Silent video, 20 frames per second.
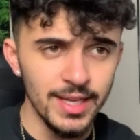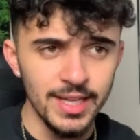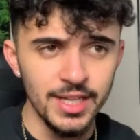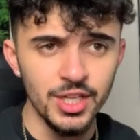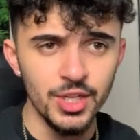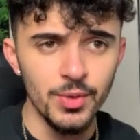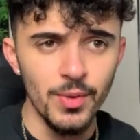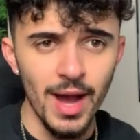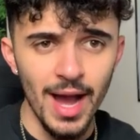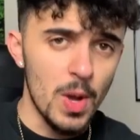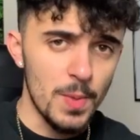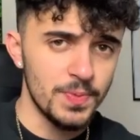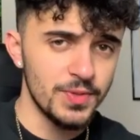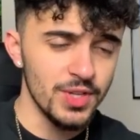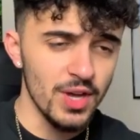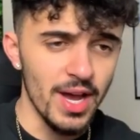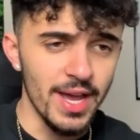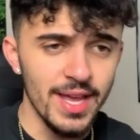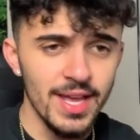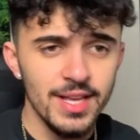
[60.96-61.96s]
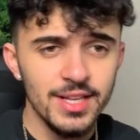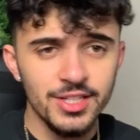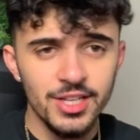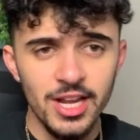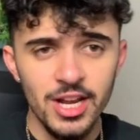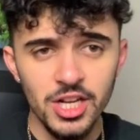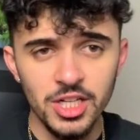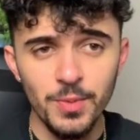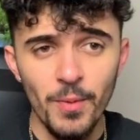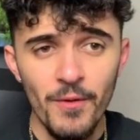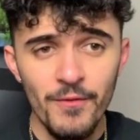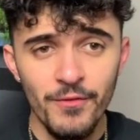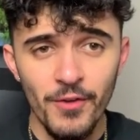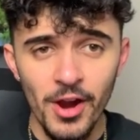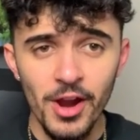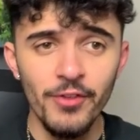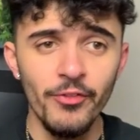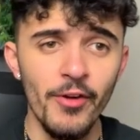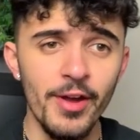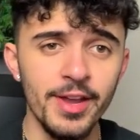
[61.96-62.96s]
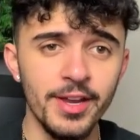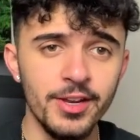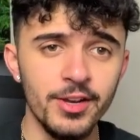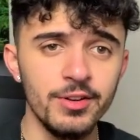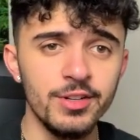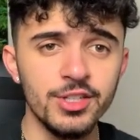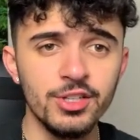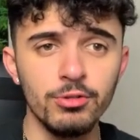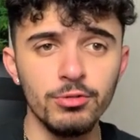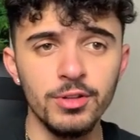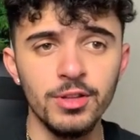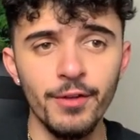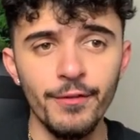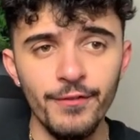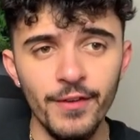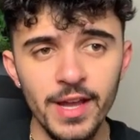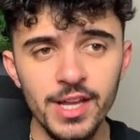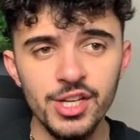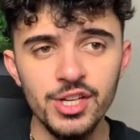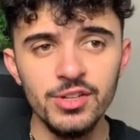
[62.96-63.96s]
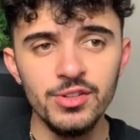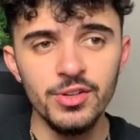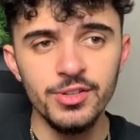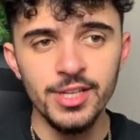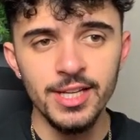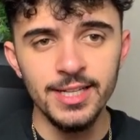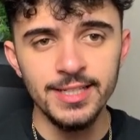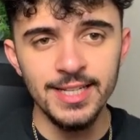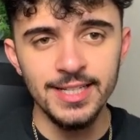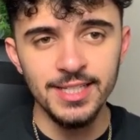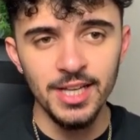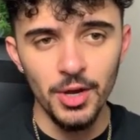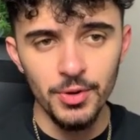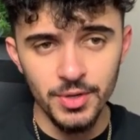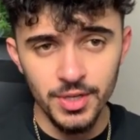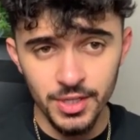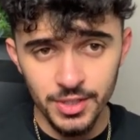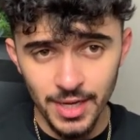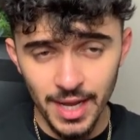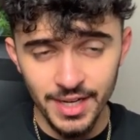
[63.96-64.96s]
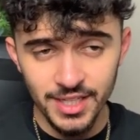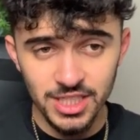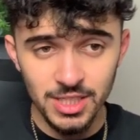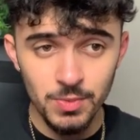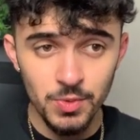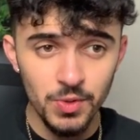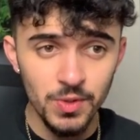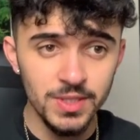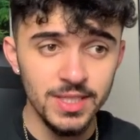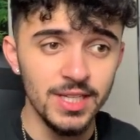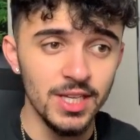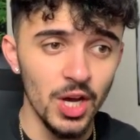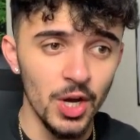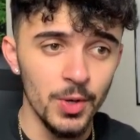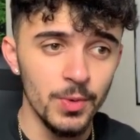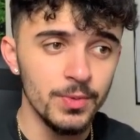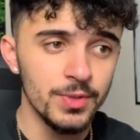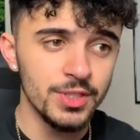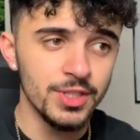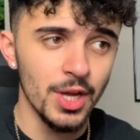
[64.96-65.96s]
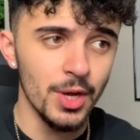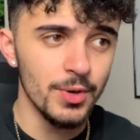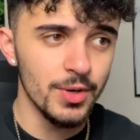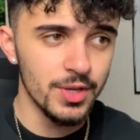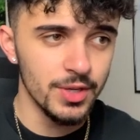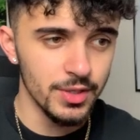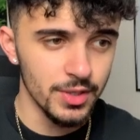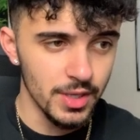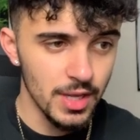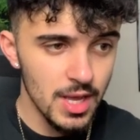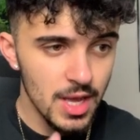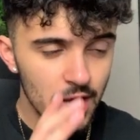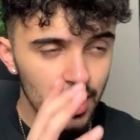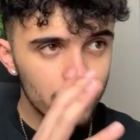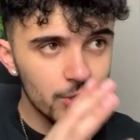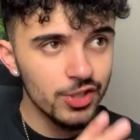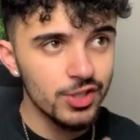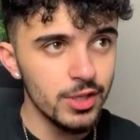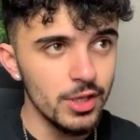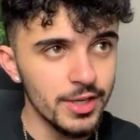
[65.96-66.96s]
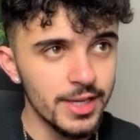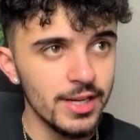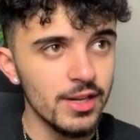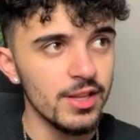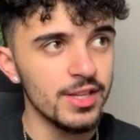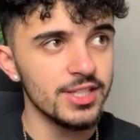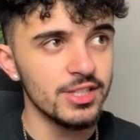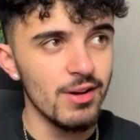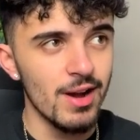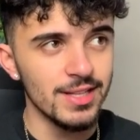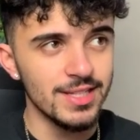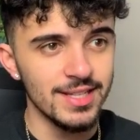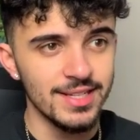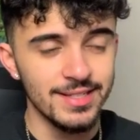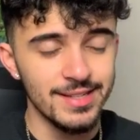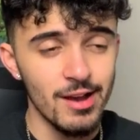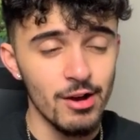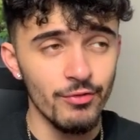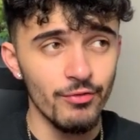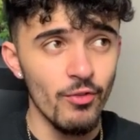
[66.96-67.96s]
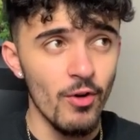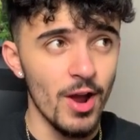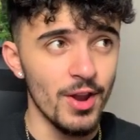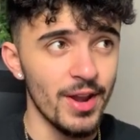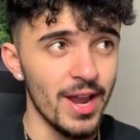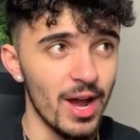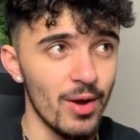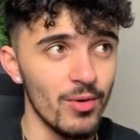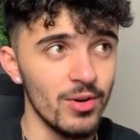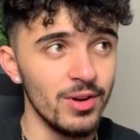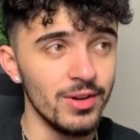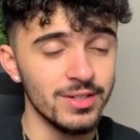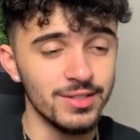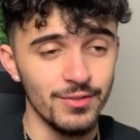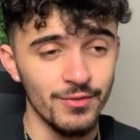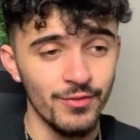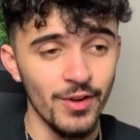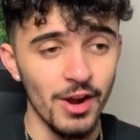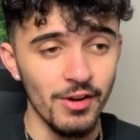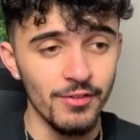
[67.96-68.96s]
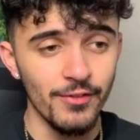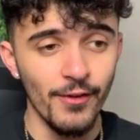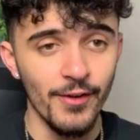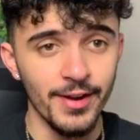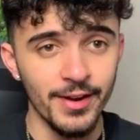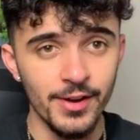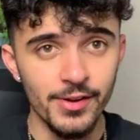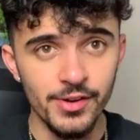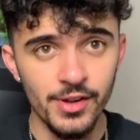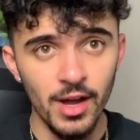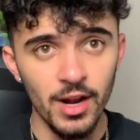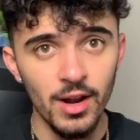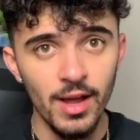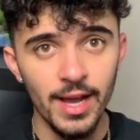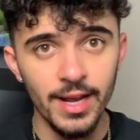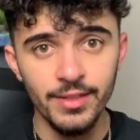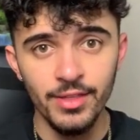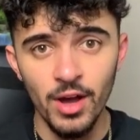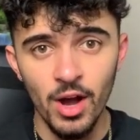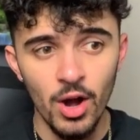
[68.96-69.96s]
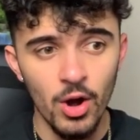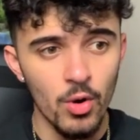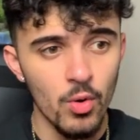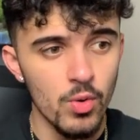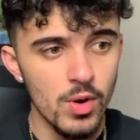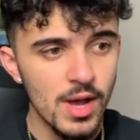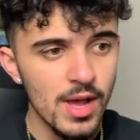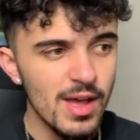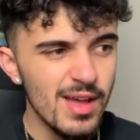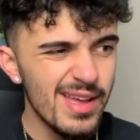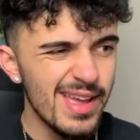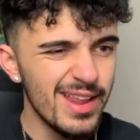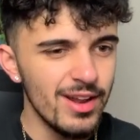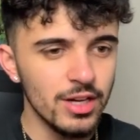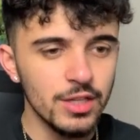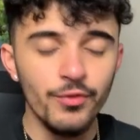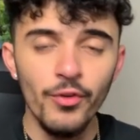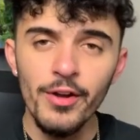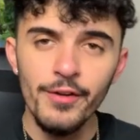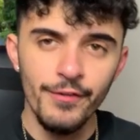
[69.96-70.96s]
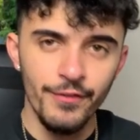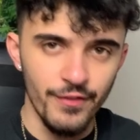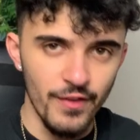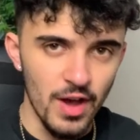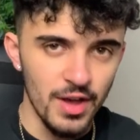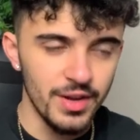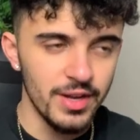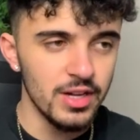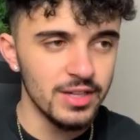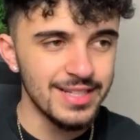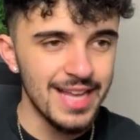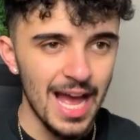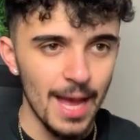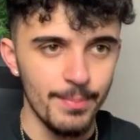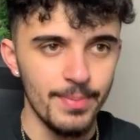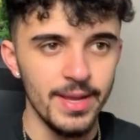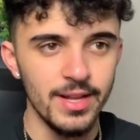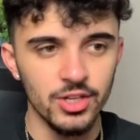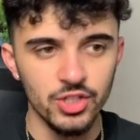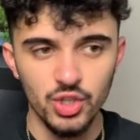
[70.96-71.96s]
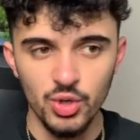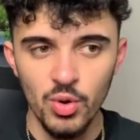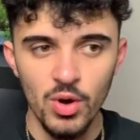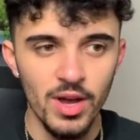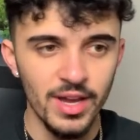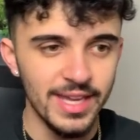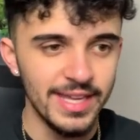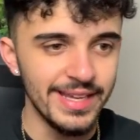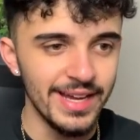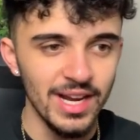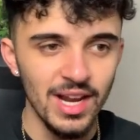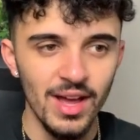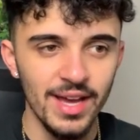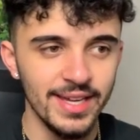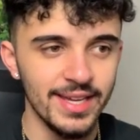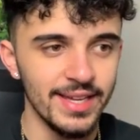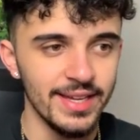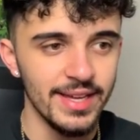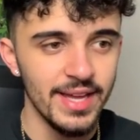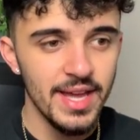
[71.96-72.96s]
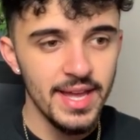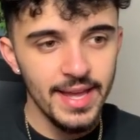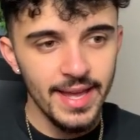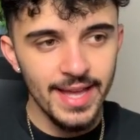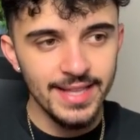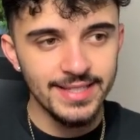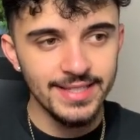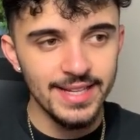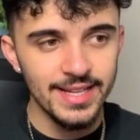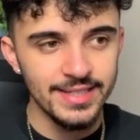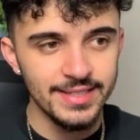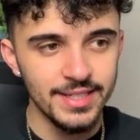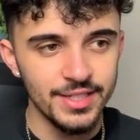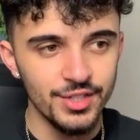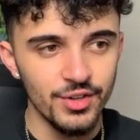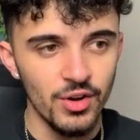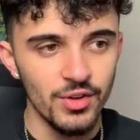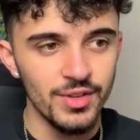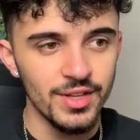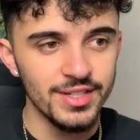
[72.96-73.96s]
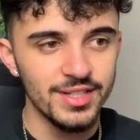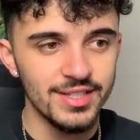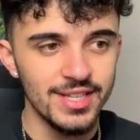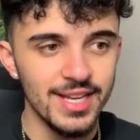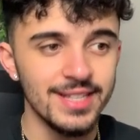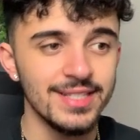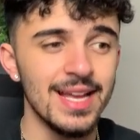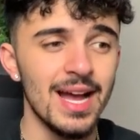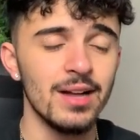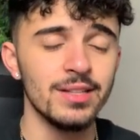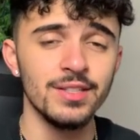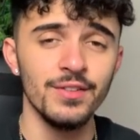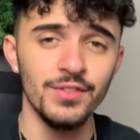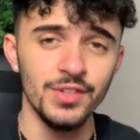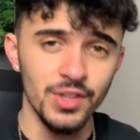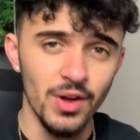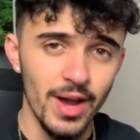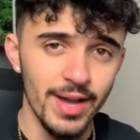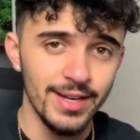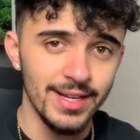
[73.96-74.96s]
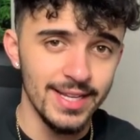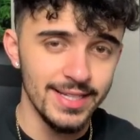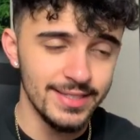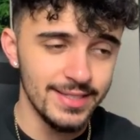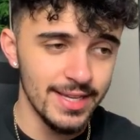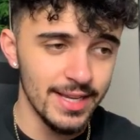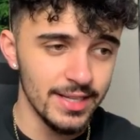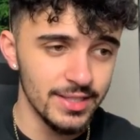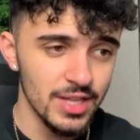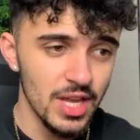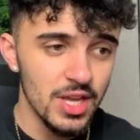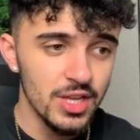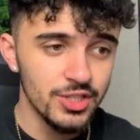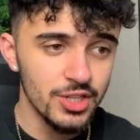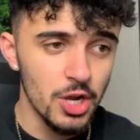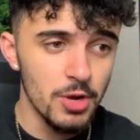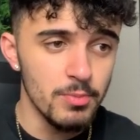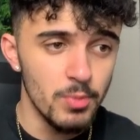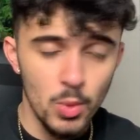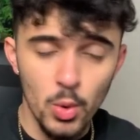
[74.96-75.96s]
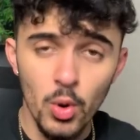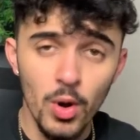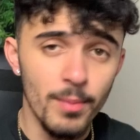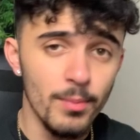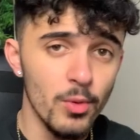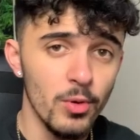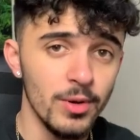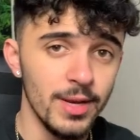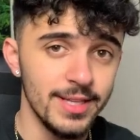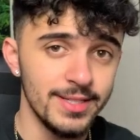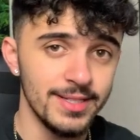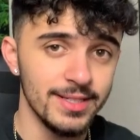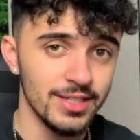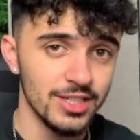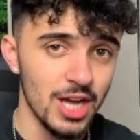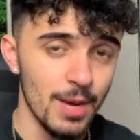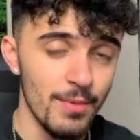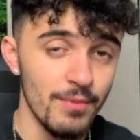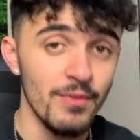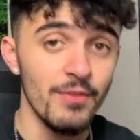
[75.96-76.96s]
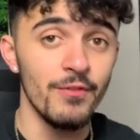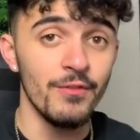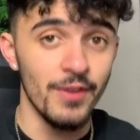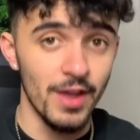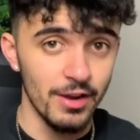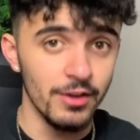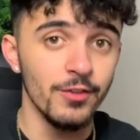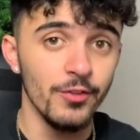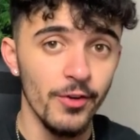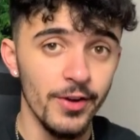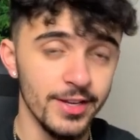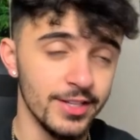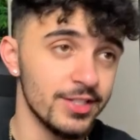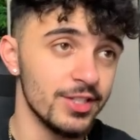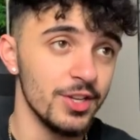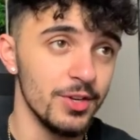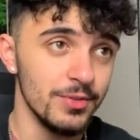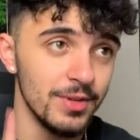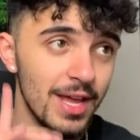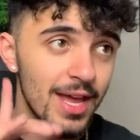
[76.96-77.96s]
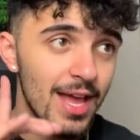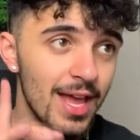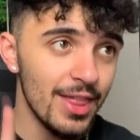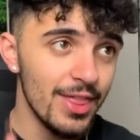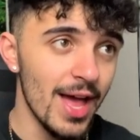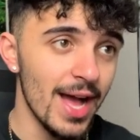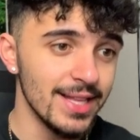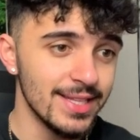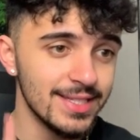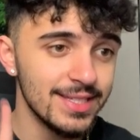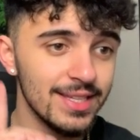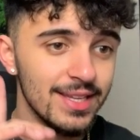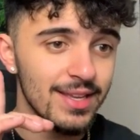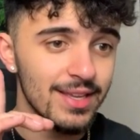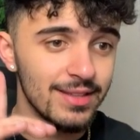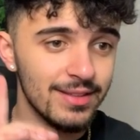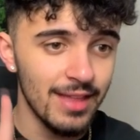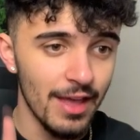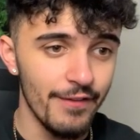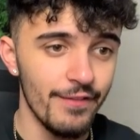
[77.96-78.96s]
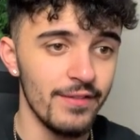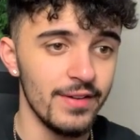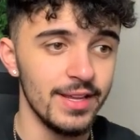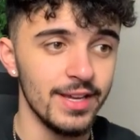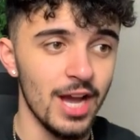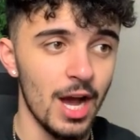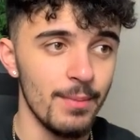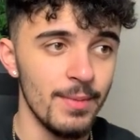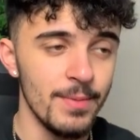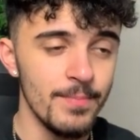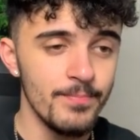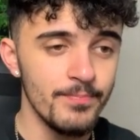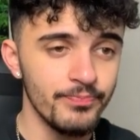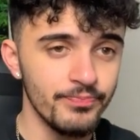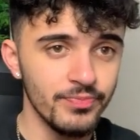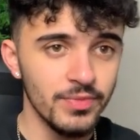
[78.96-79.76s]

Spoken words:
Inu website. So it looks very, very good. It's called the Deflation Utility Token and it's community owned token. Just looking at the site itself right now, it looks very, very good. I like the whole, it looks very fun, it looks happy, it looks quirky, I like it. It's listed on 6 out of 9 listings. So more and more listings are coming very, very soon. That's definitely coming.